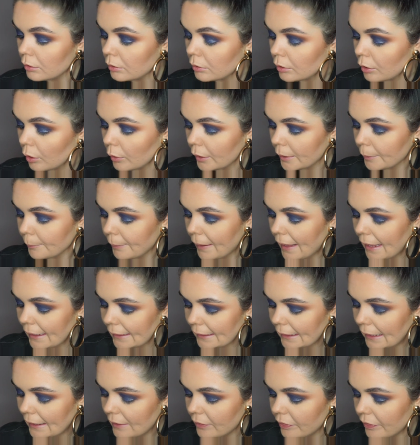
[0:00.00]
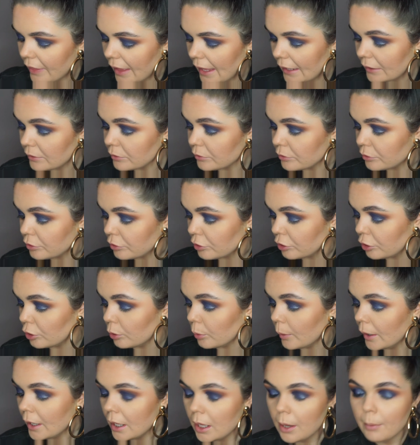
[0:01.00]
Going back in then
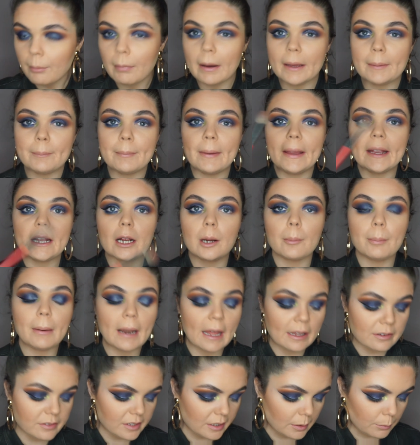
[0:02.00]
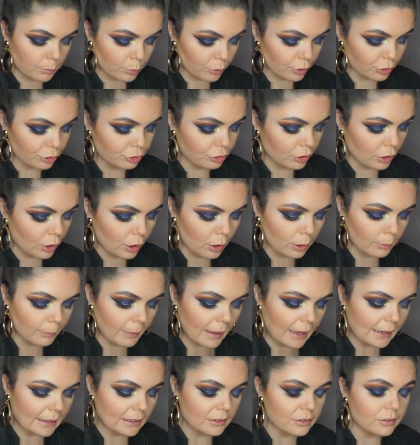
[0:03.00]
to my bigger blending brush and going
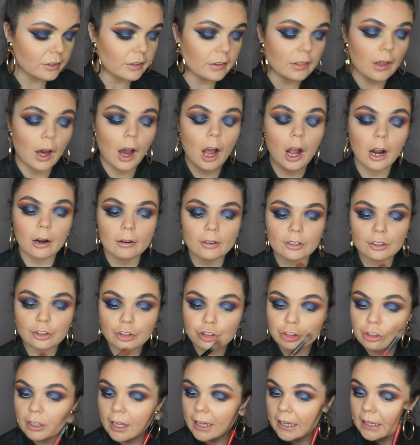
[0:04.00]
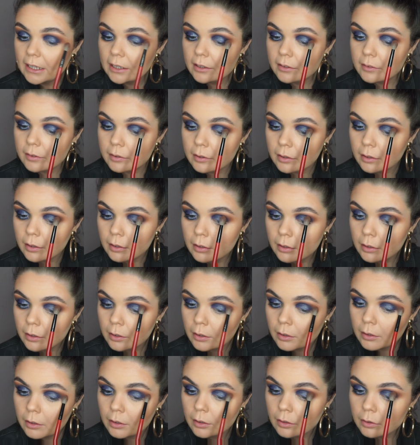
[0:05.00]
back into the orange shade,
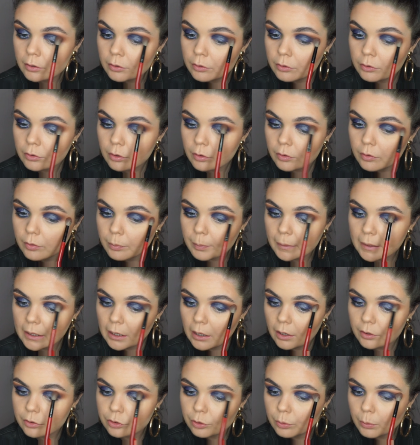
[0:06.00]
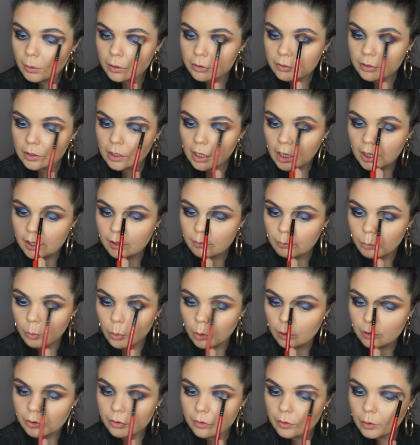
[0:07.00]
just because you want a kind of
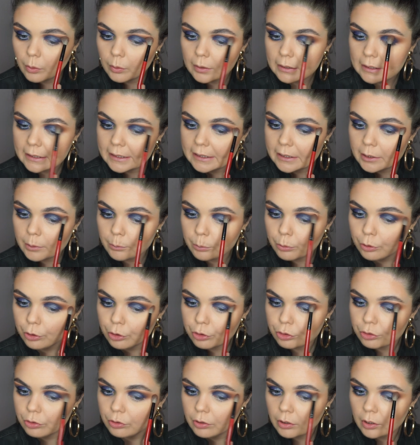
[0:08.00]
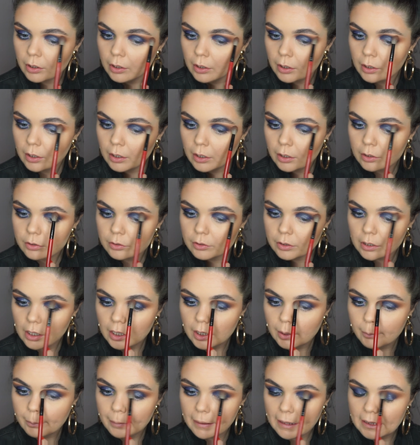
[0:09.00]
more so cleaner brush to
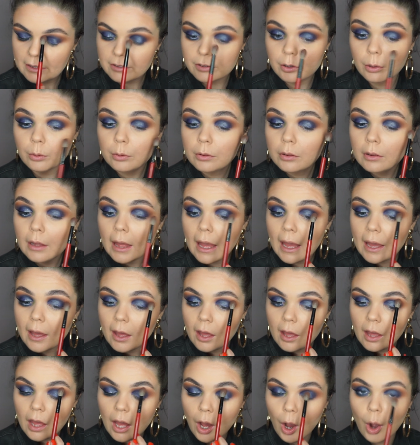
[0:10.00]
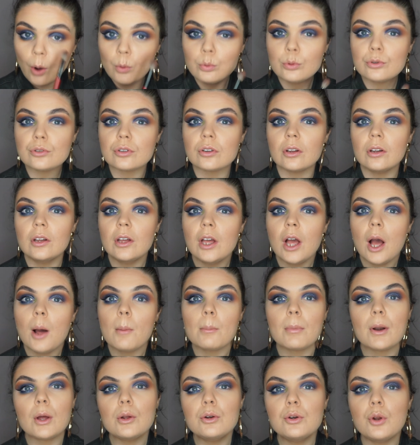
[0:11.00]
kind of blend out those
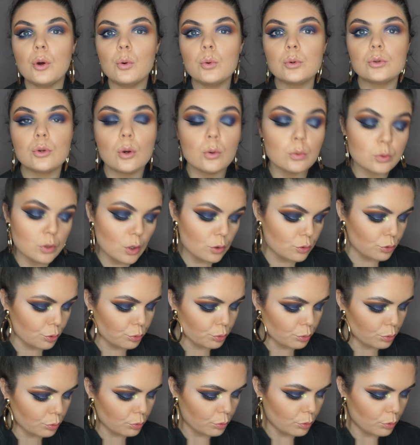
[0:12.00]
edges.